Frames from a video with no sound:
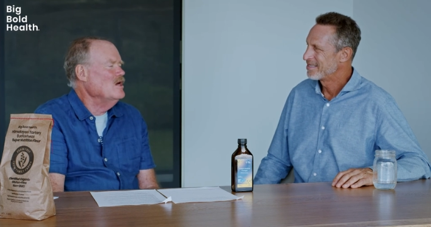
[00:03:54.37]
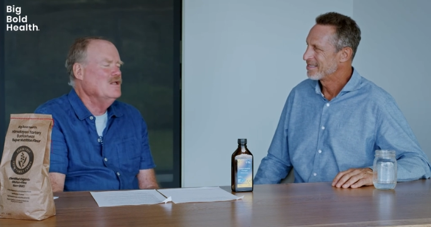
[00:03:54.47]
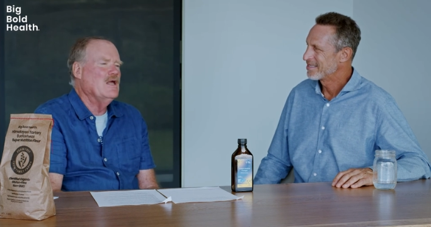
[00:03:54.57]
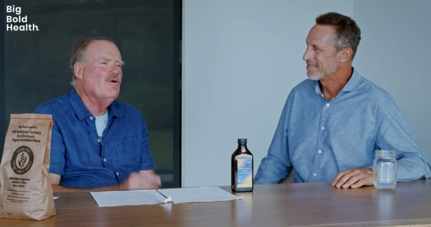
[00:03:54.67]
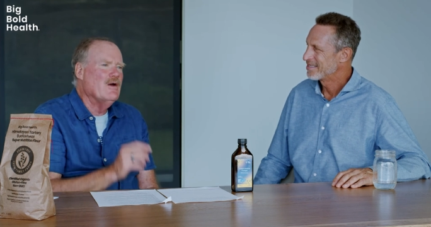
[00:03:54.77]
Speaker 1: And
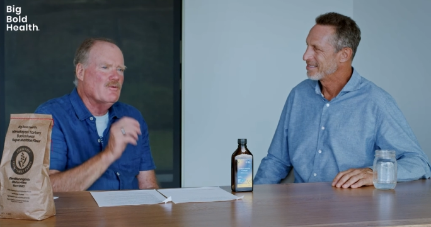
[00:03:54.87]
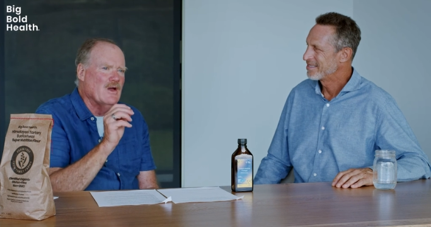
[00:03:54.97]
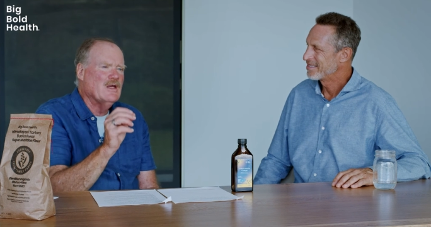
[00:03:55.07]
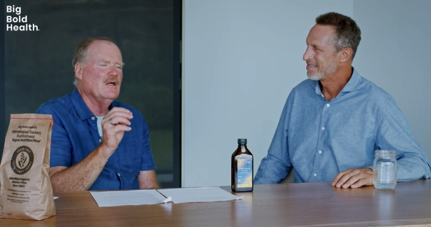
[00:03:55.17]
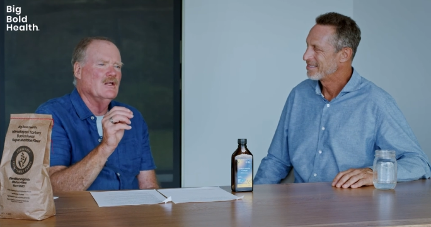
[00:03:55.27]
now I
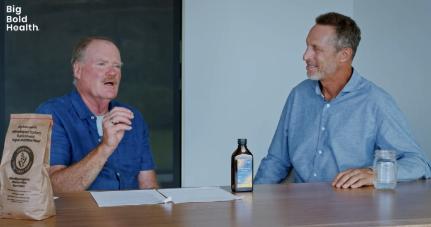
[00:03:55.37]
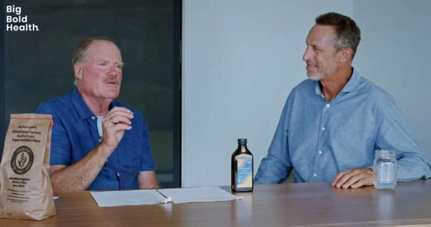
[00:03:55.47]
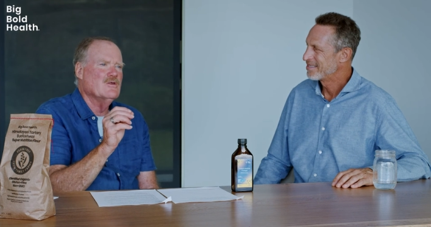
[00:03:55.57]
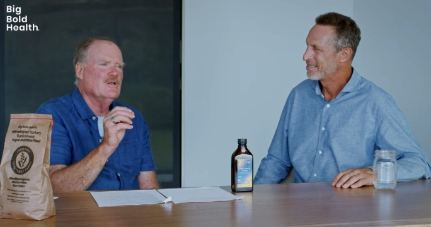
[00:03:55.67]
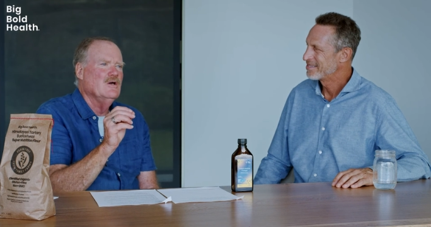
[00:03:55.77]

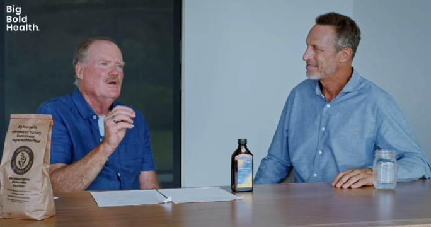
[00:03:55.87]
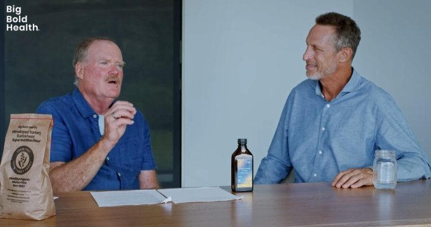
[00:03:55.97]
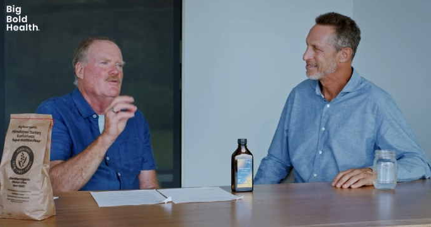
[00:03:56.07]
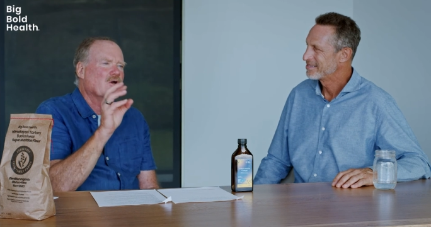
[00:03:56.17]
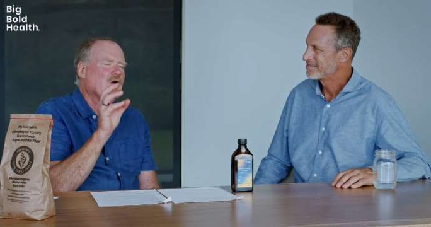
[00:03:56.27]
recognize
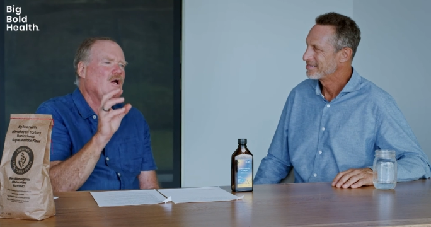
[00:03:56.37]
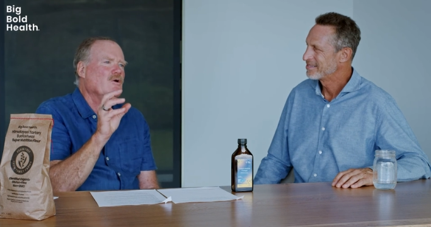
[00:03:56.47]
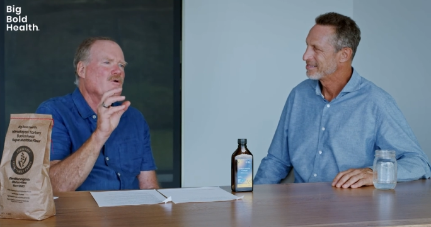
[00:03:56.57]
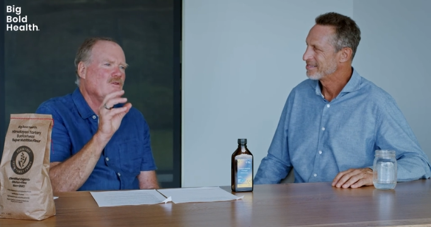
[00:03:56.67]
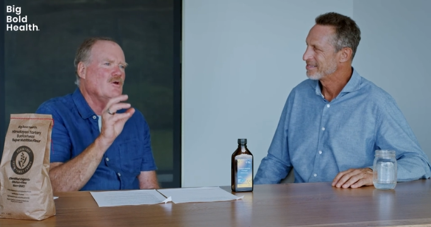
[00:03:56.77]
that the color
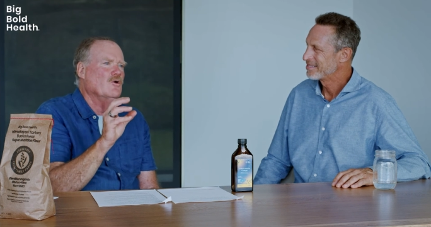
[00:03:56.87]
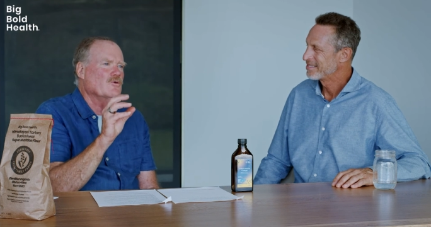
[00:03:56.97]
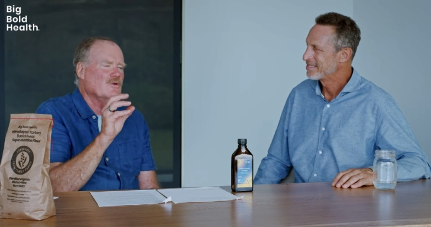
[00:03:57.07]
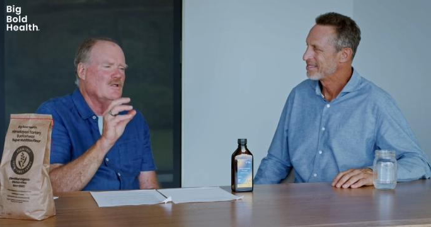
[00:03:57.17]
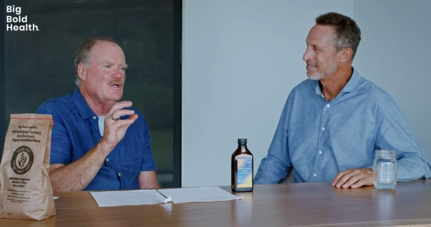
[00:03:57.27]
and the odor
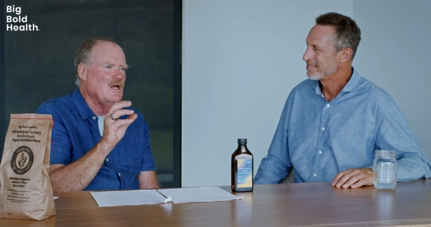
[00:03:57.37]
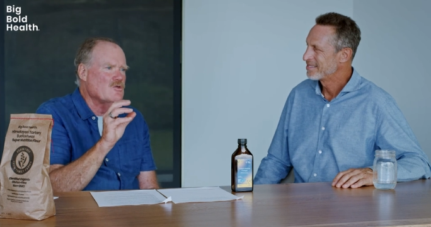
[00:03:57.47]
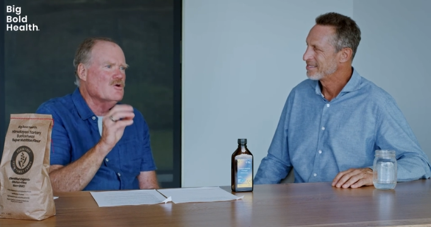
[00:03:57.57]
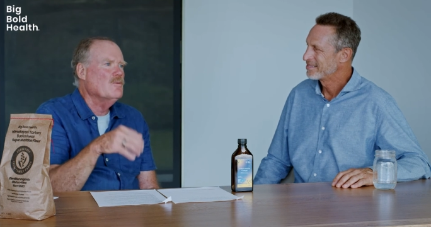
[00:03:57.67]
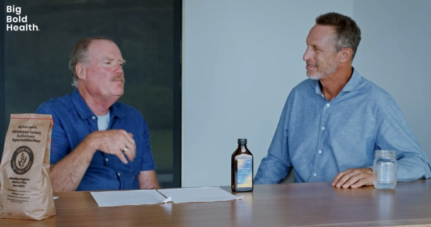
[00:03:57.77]
and the taste
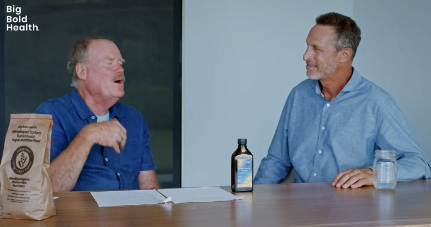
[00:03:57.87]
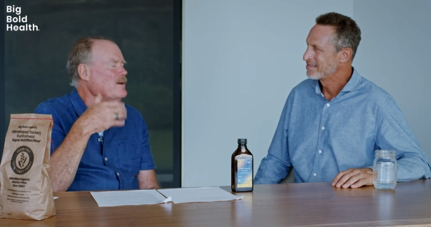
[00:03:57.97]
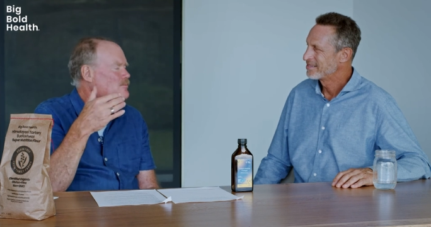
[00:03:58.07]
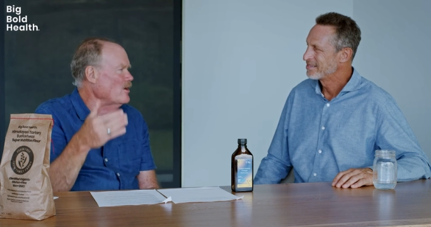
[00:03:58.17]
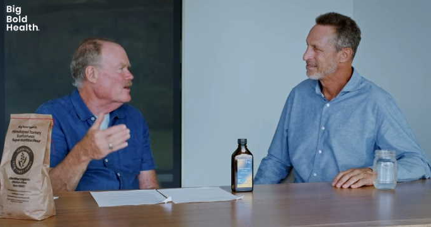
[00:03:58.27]
are
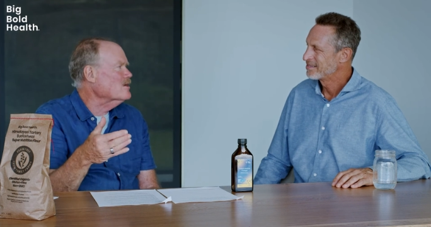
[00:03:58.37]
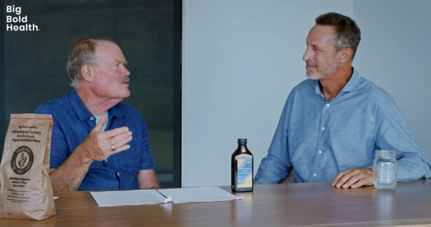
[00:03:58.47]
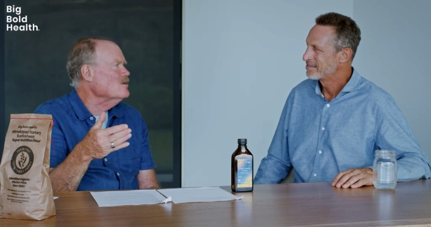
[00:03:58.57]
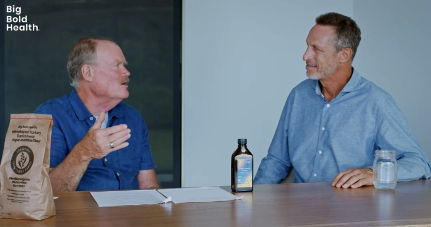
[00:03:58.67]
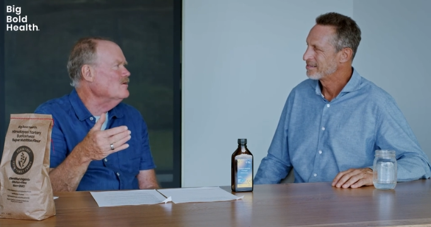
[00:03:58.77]
byproducts
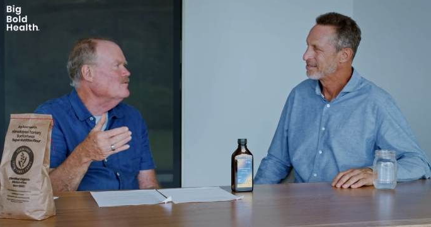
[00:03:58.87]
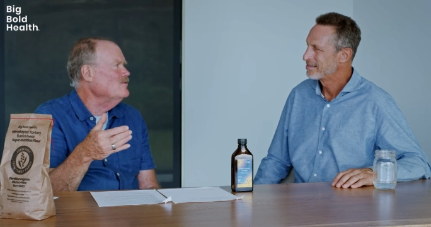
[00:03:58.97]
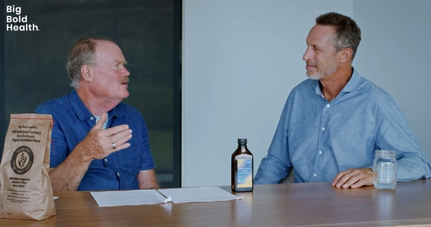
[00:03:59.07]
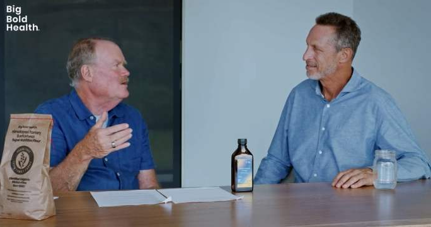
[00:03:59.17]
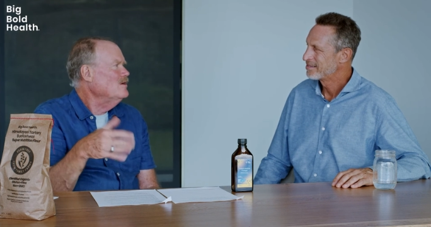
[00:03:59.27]
of
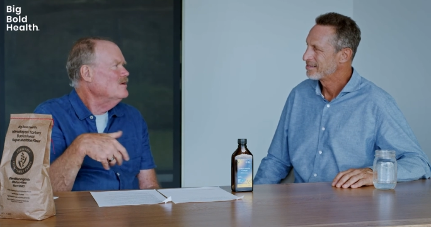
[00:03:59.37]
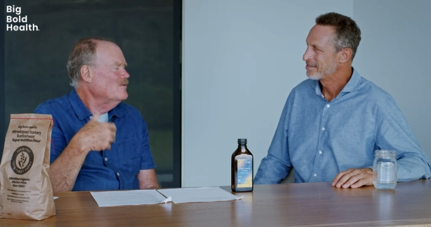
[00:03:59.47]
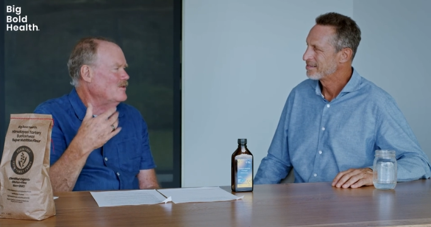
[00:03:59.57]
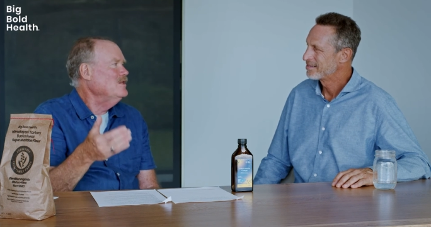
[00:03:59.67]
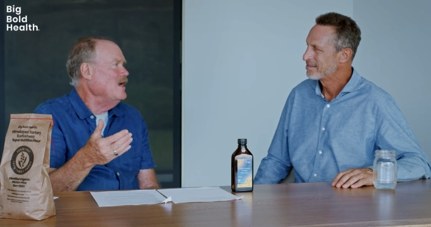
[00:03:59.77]

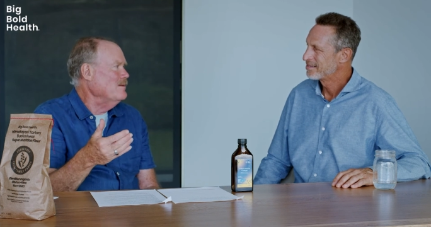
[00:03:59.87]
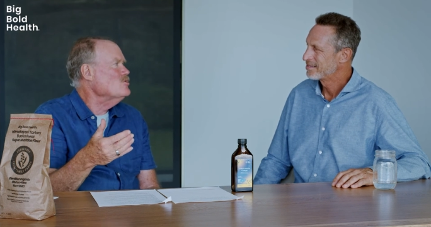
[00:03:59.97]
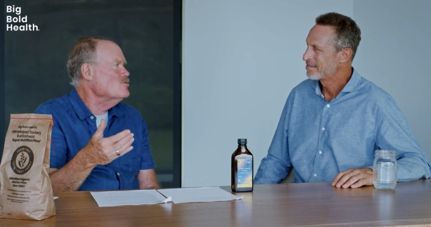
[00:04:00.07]
the damage